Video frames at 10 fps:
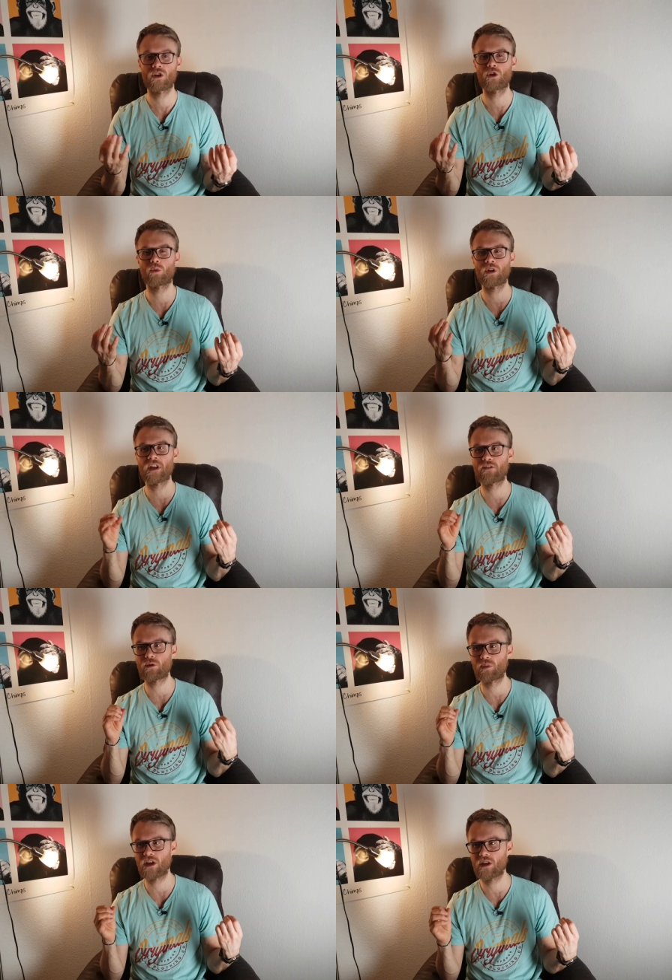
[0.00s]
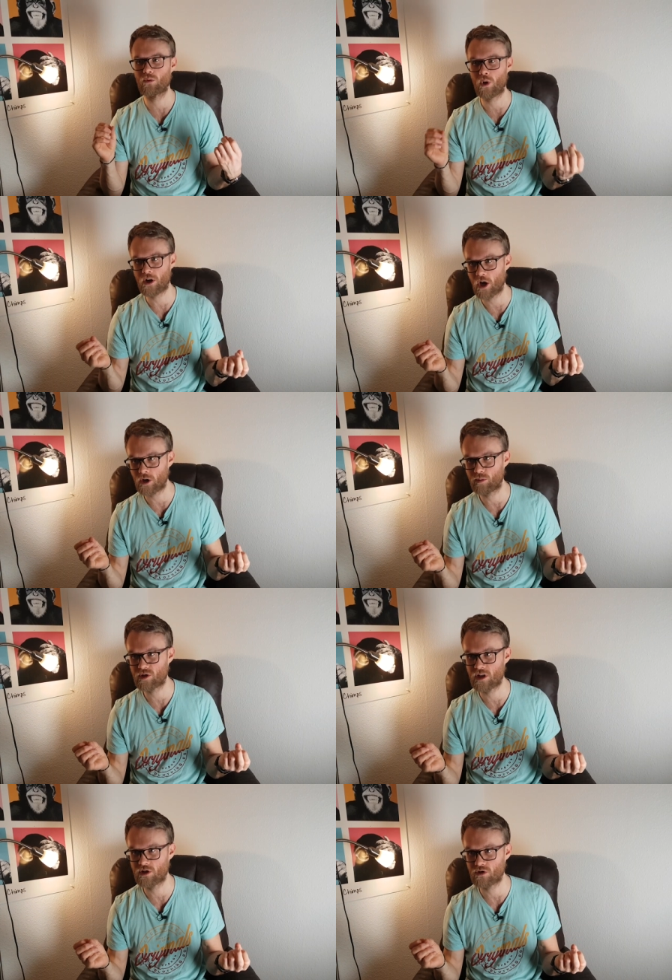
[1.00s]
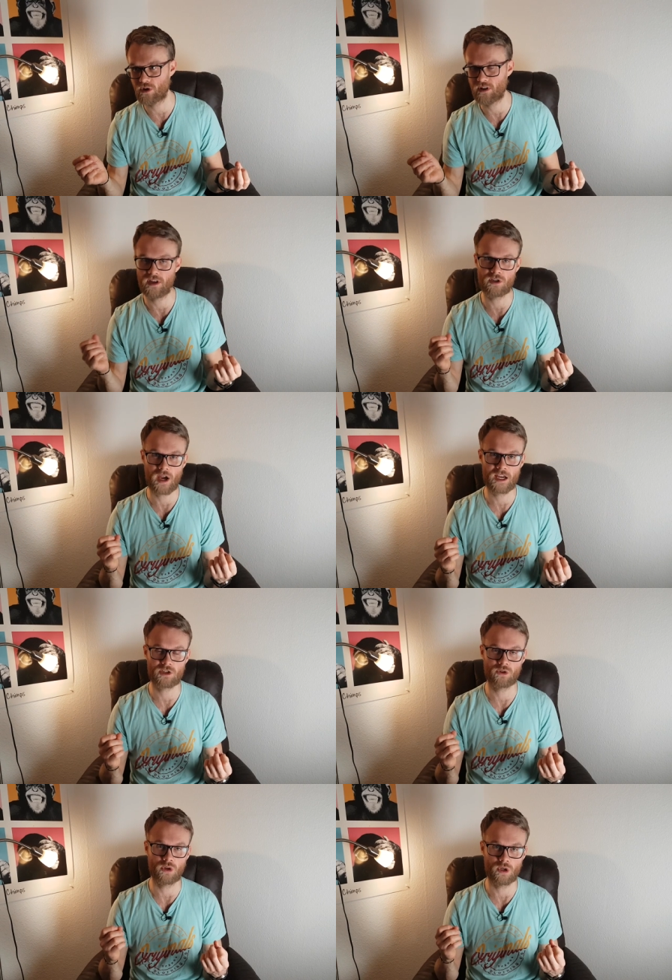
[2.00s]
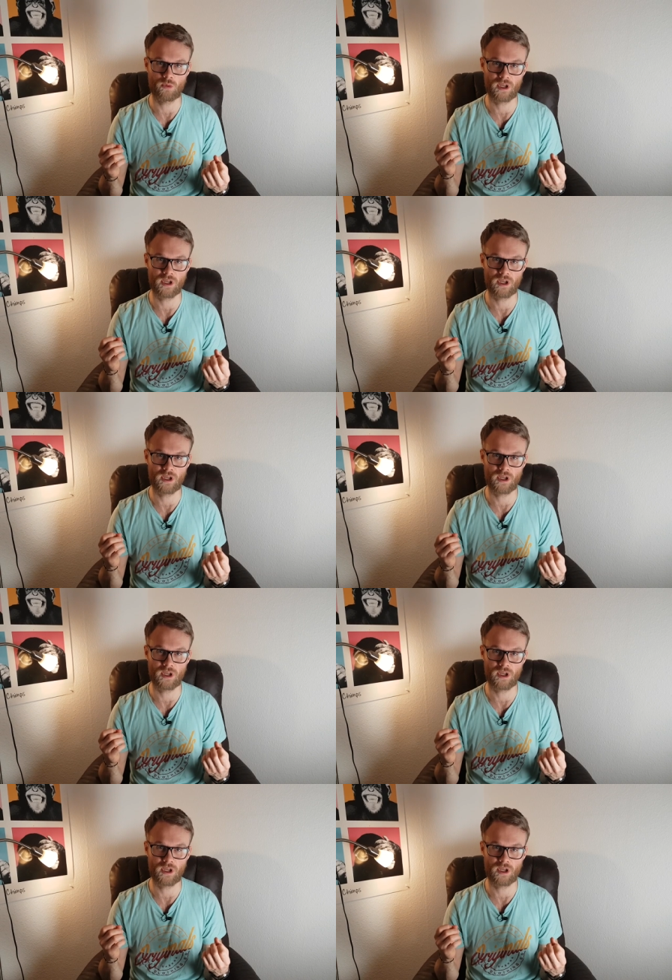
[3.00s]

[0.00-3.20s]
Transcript: You will never be 100% sure that you actually will